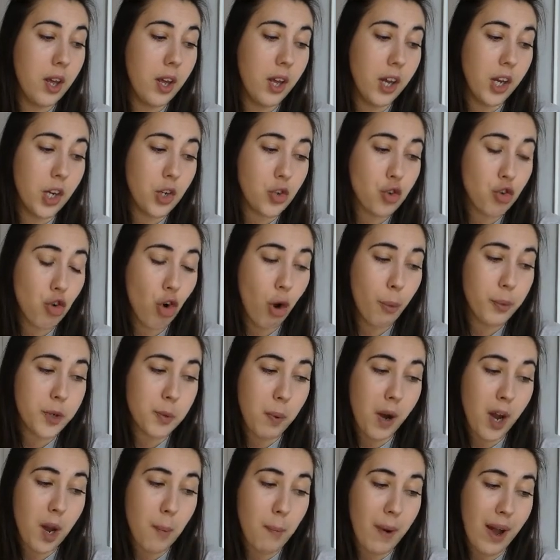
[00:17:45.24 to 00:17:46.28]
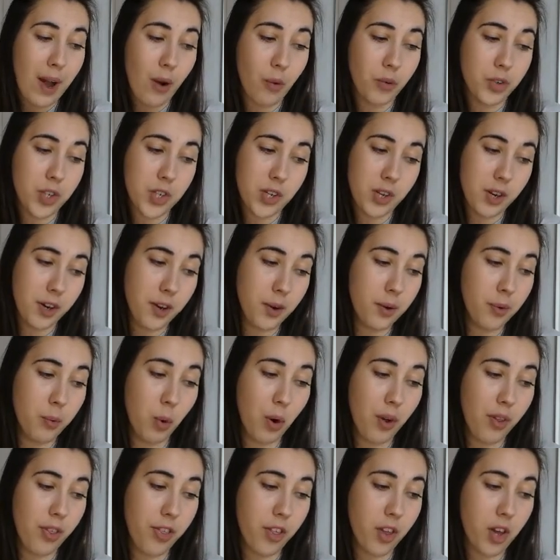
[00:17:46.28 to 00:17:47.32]
it dropped by about,
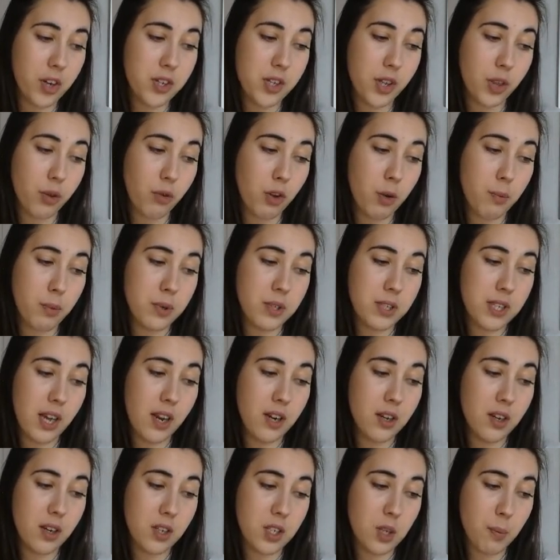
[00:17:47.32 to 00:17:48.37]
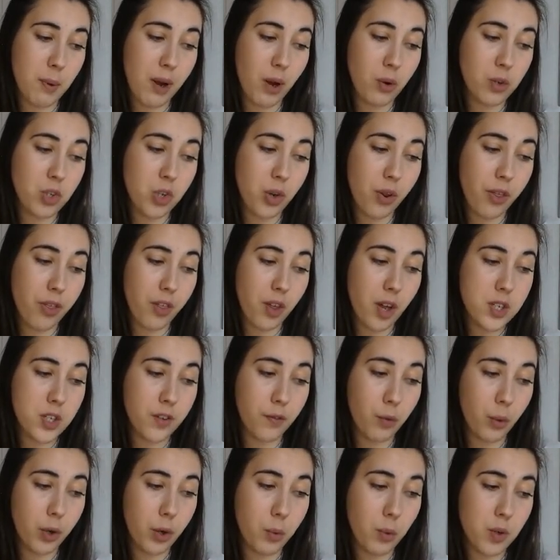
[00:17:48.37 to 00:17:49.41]
what, 33%? That's about 2/3 of
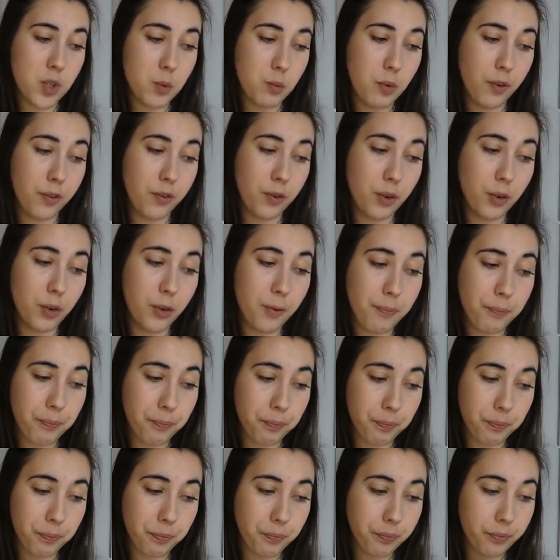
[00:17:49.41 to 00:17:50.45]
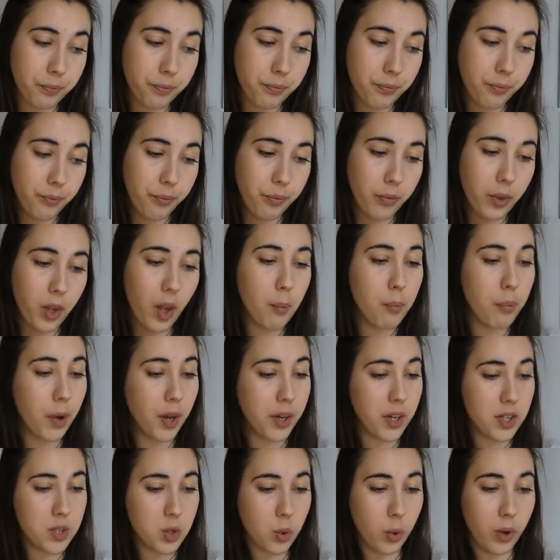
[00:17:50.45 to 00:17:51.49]
what it was before. But
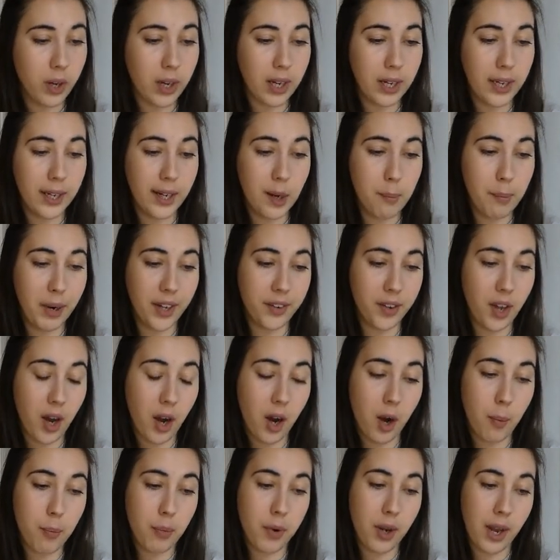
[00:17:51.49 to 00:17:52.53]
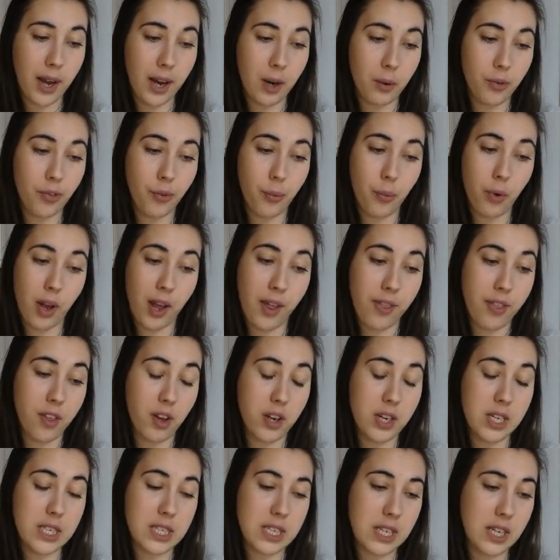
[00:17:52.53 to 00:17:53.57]
it's quite clearly made that up now, it's at
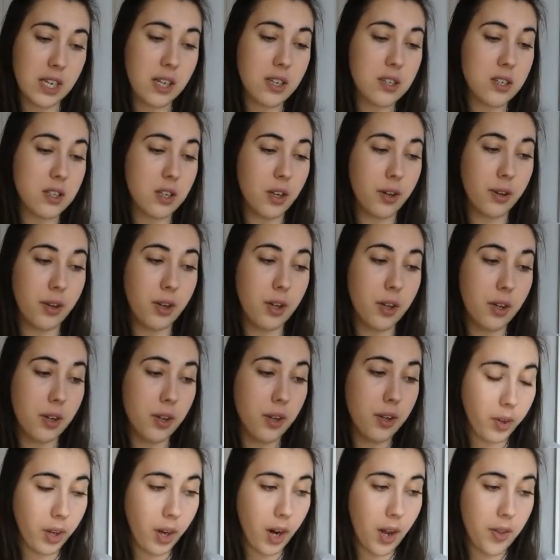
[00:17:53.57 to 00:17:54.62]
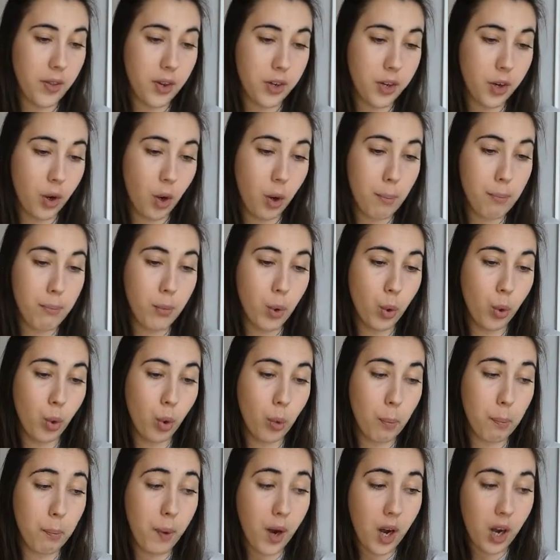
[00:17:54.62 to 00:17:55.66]
36. So. And then you've got more
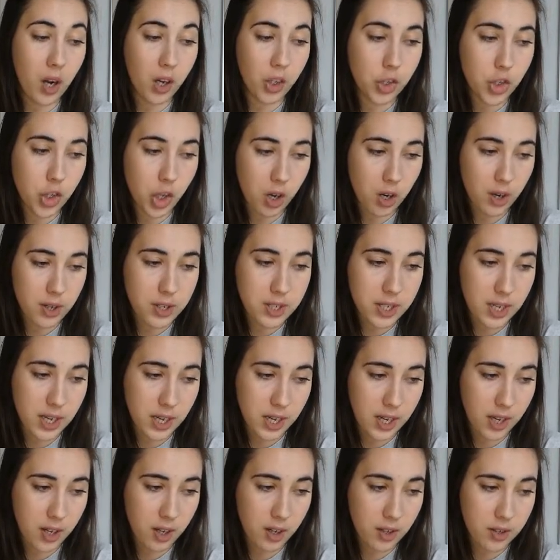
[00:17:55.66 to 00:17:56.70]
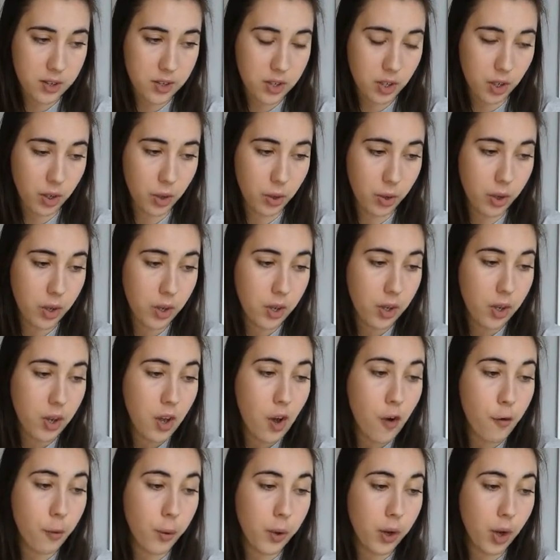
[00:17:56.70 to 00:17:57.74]
bar charts here. So
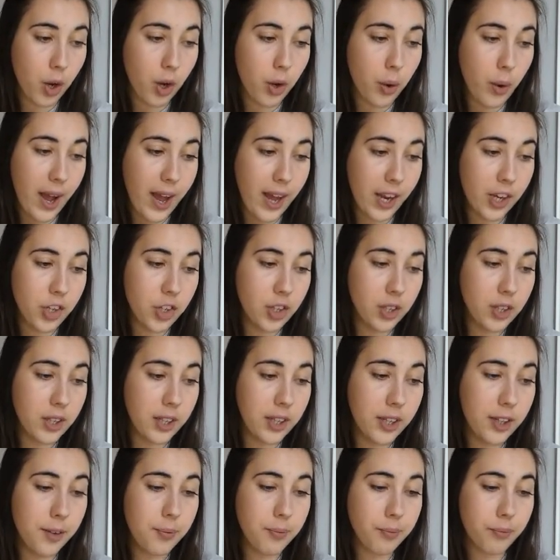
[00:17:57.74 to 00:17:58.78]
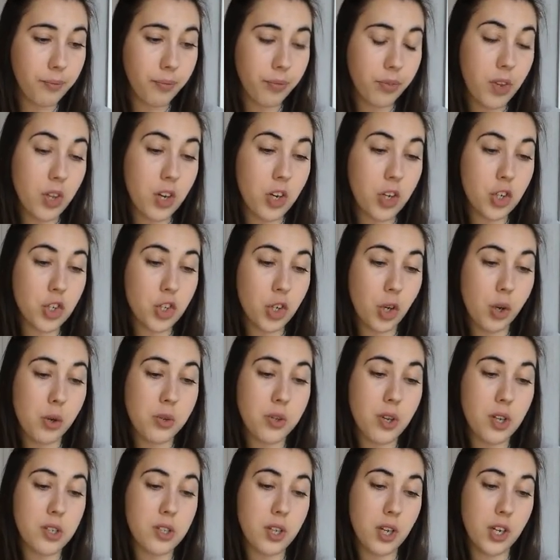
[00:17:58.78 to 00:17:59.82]
if we go annually, then it shows
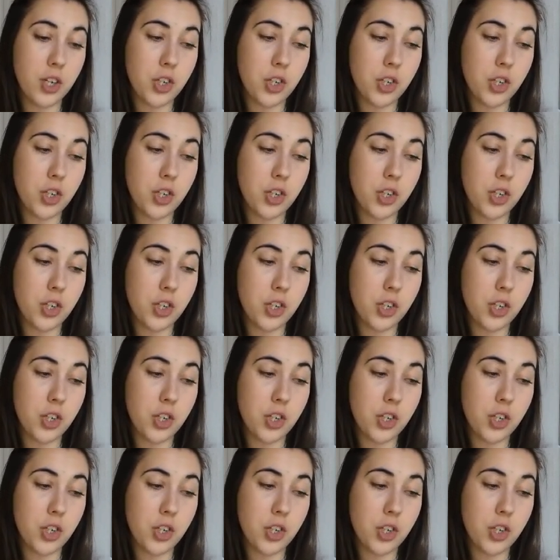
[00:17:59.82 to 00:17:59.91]
us a